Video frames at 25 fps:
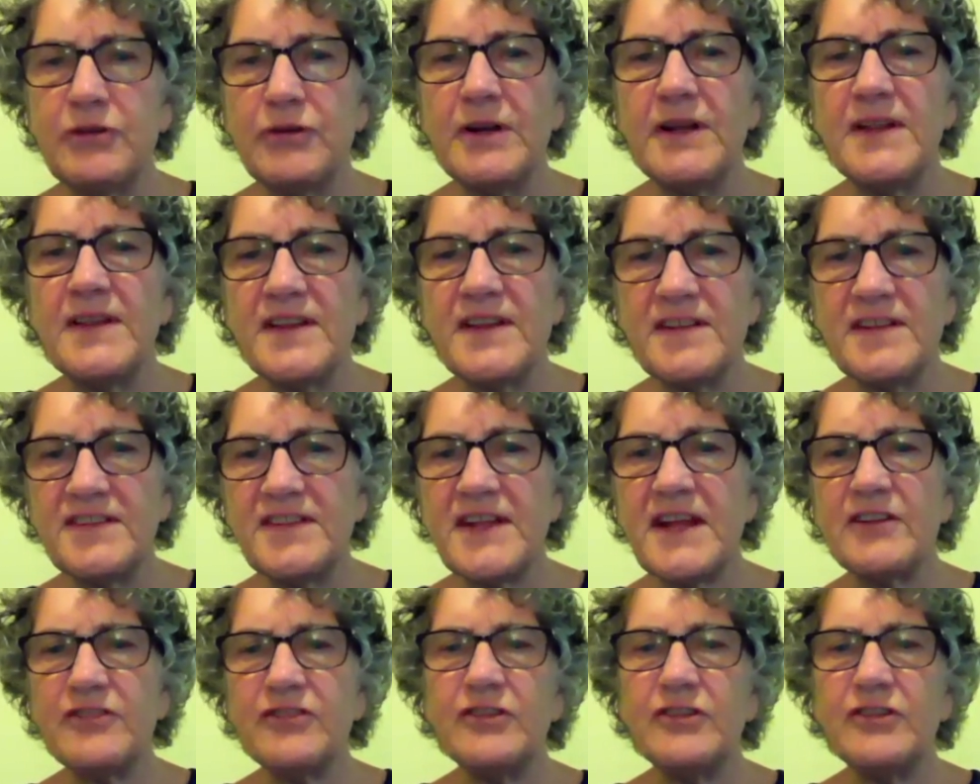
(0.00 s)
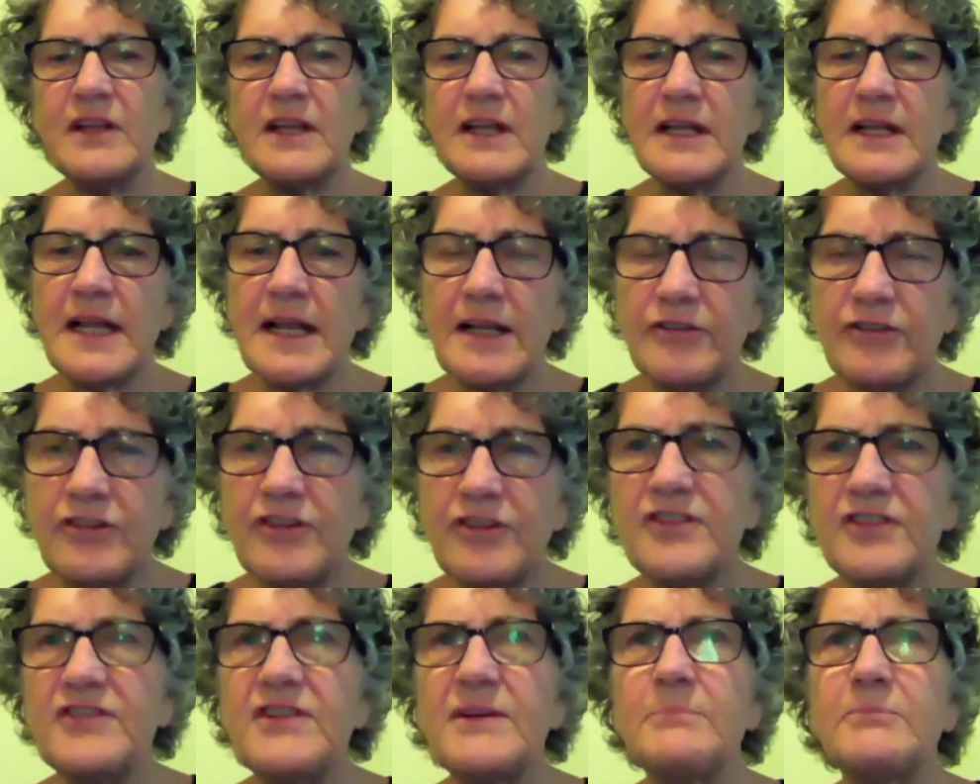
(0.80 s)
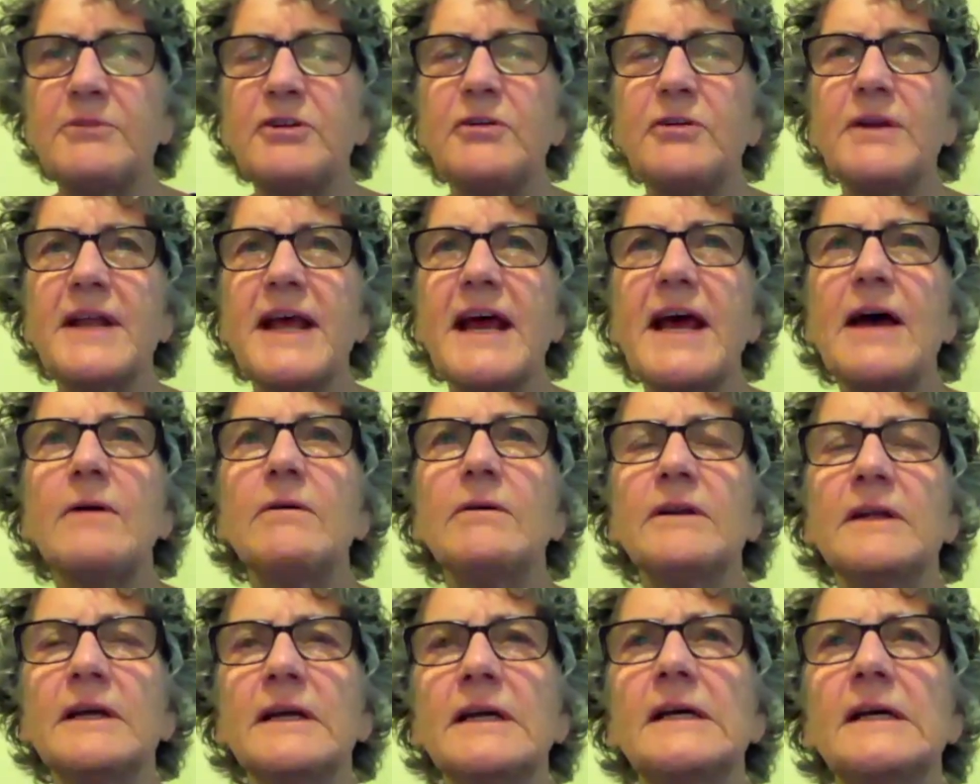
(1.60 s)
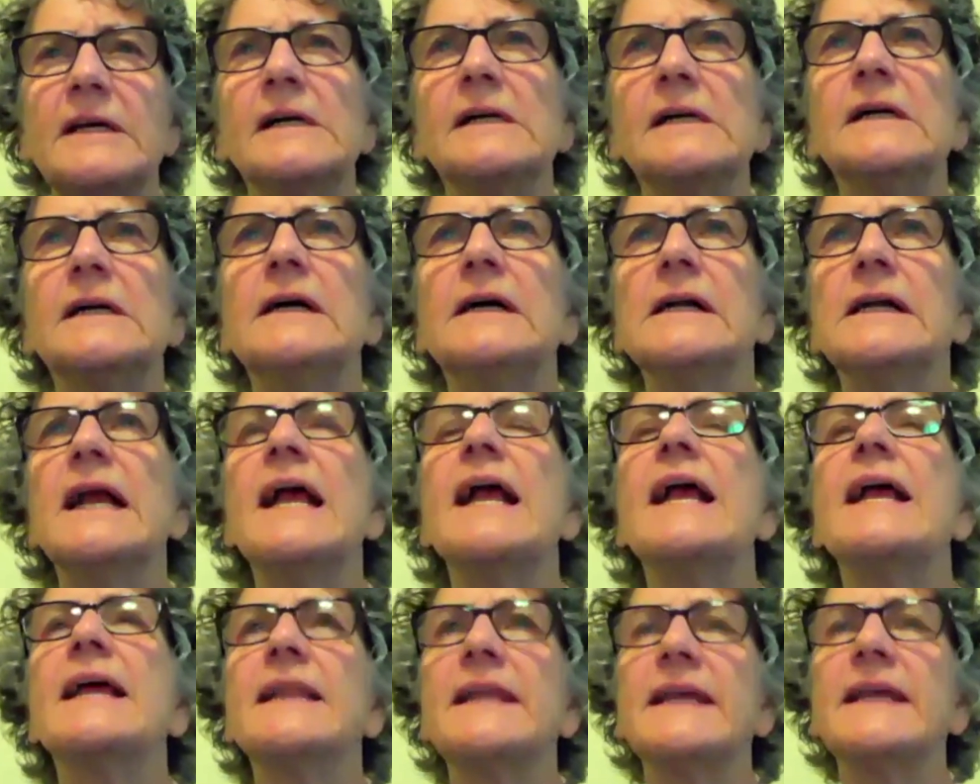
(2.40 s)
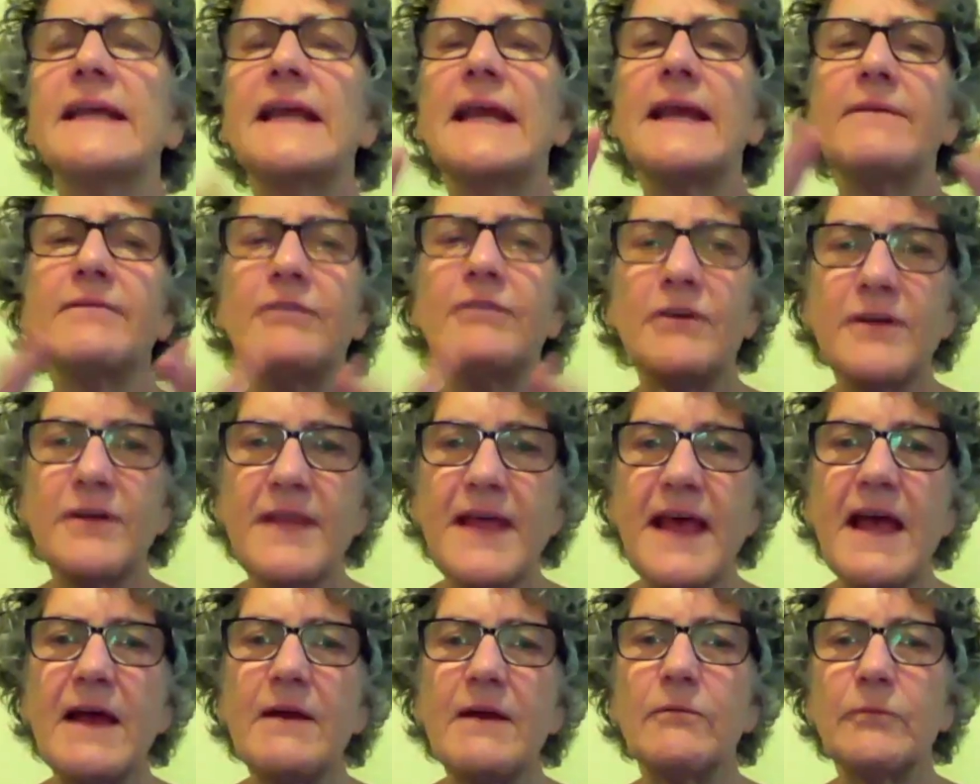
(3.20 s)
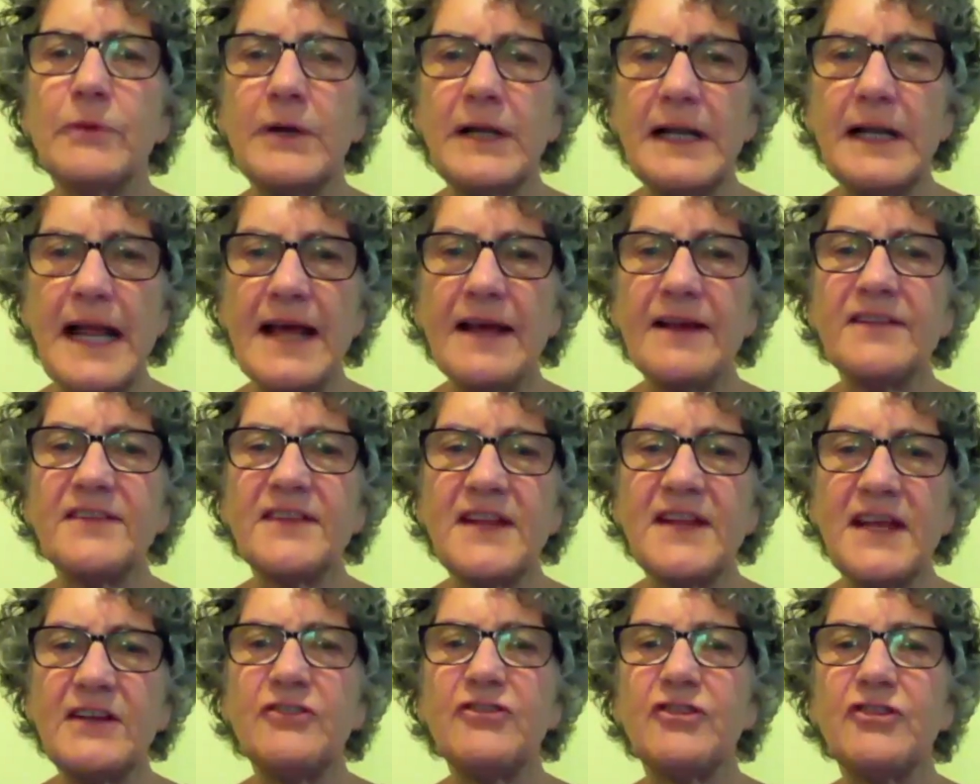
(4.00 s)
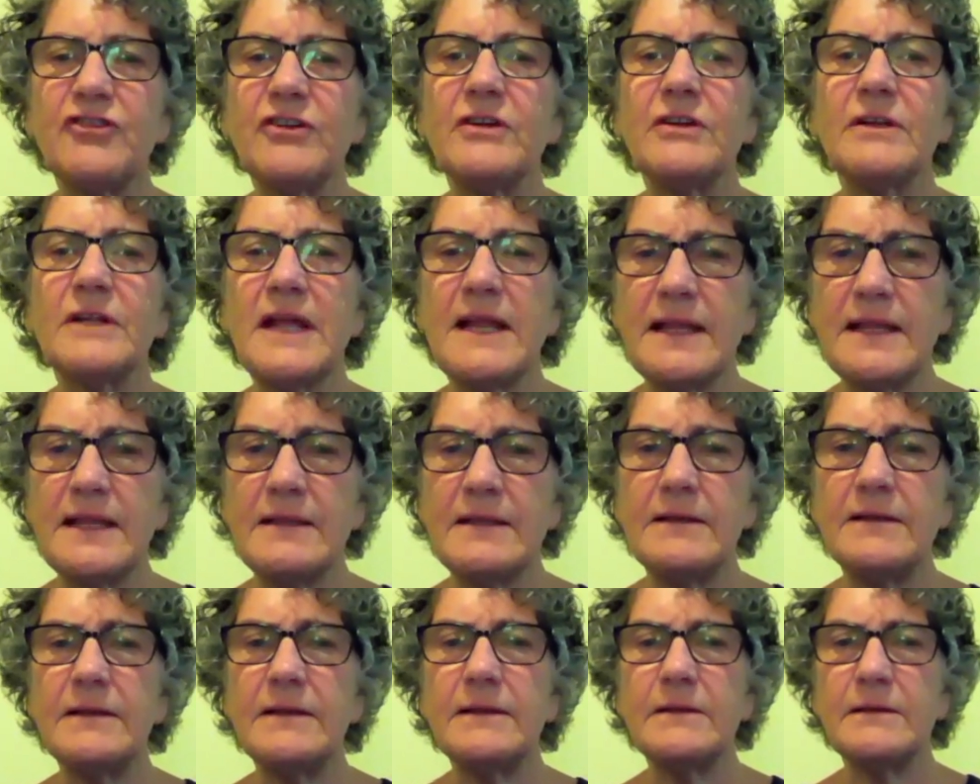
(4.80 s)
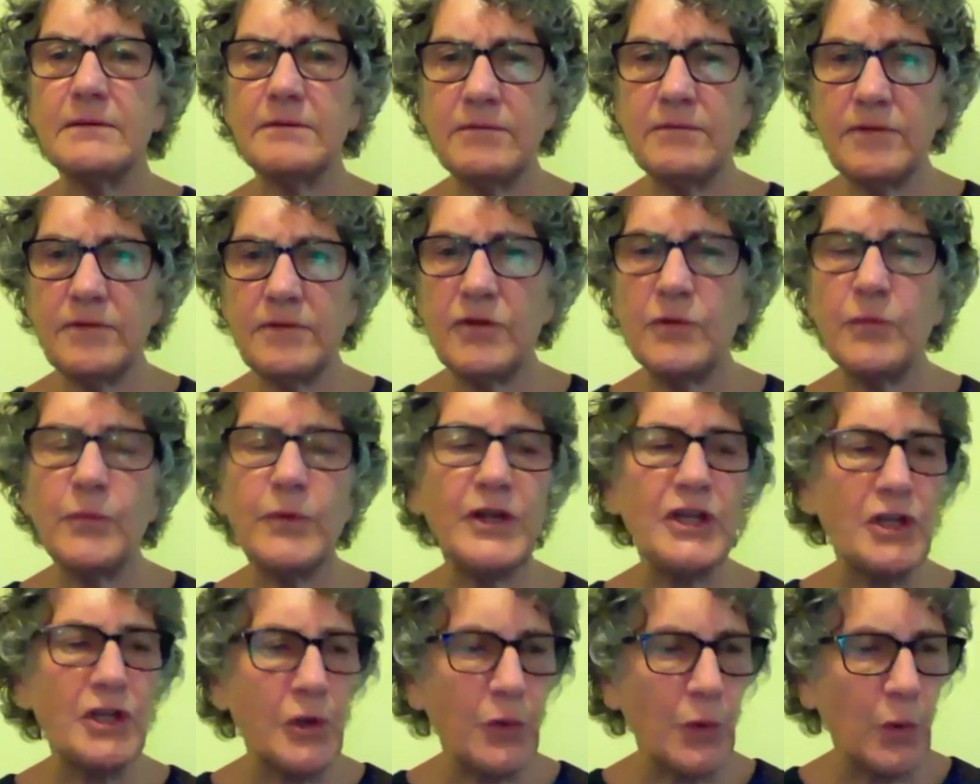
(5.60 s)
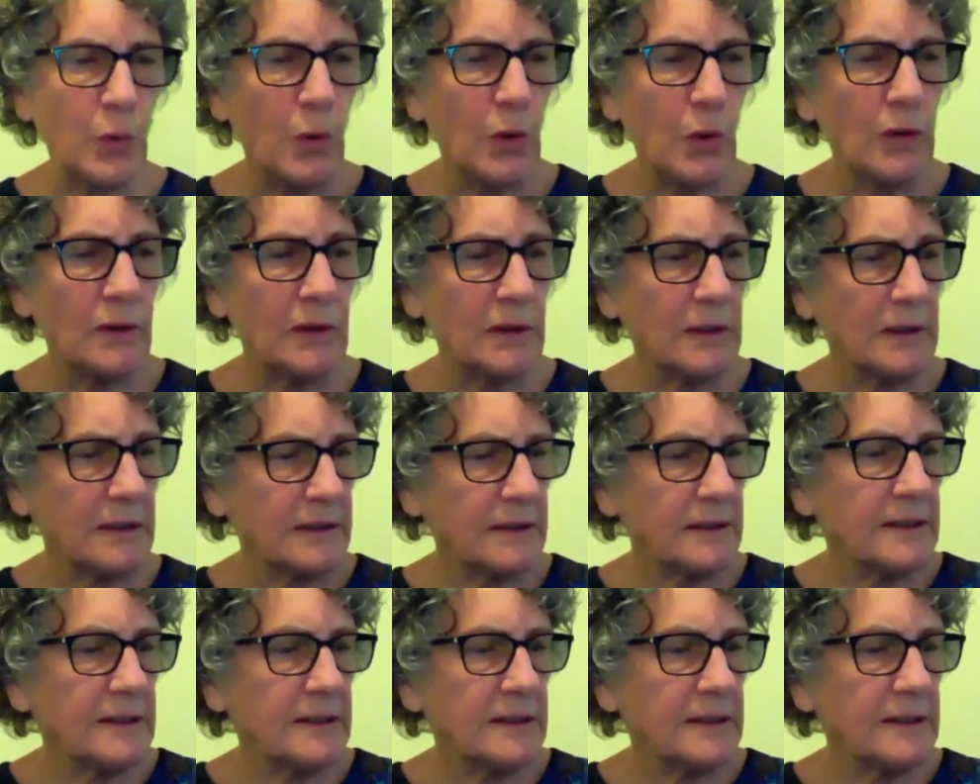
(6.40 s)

during the session, and I just tiptoed out, and it gave her that relaxation and the renewal.